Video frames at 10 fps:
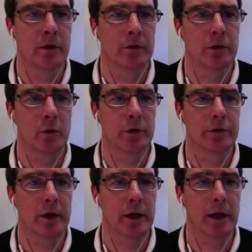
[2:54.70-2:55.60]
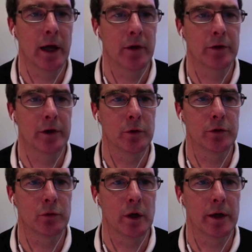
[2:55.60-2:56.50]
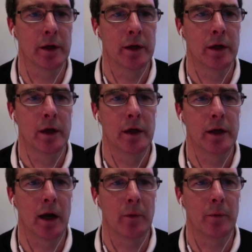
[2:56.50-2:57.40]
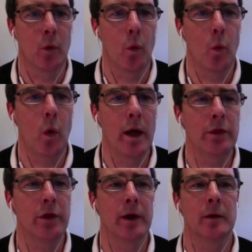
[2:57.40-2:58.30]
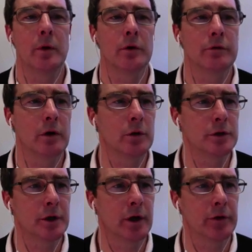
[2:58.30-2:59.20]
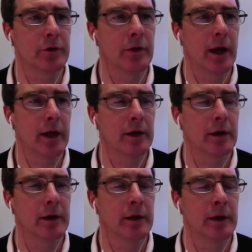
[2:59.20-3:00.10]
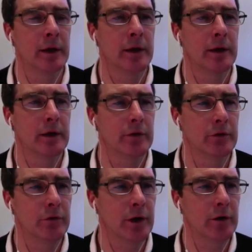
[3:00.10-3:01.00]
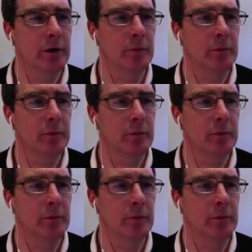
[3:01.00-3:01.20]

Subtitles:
So we'll say count equals 1. Now, one thing about flowcharts that is very